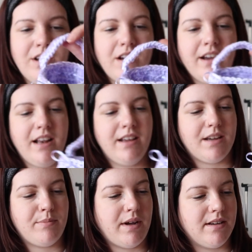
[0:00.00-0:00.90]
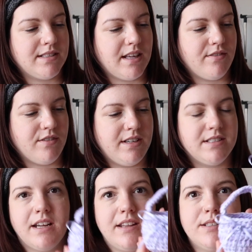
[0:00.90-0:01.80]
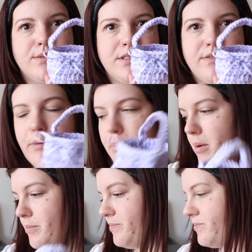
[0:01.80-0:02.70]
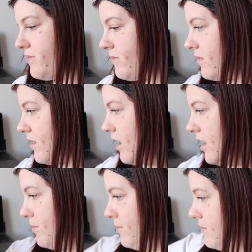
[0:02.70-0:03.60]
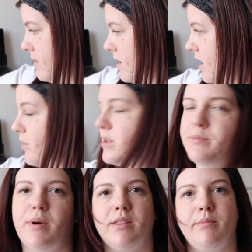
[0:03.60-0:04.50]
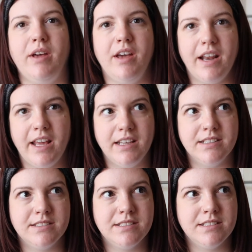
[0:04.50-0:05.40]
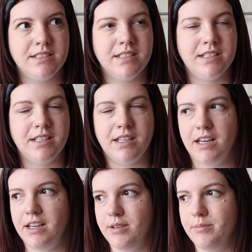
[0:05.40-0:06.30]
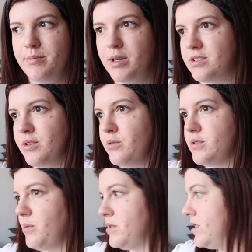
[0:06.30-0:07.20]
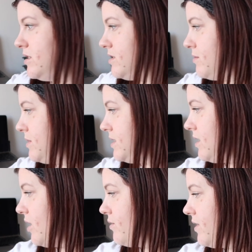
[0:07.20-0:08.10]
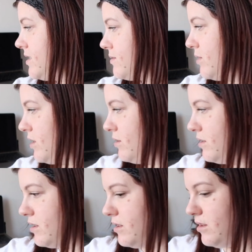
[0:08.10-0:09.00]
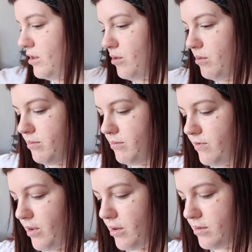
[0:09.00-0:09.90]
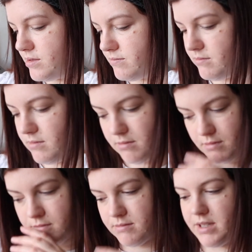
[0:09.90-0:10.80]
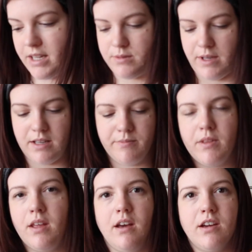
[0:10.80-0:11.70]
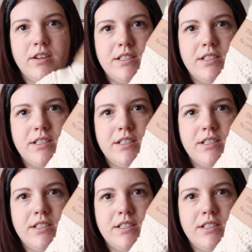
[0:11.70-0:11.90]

lilac basket for Easter, and this one's for my mum. I wanted to buy them early because I also want to use them in hopefully some new photos next week. I got a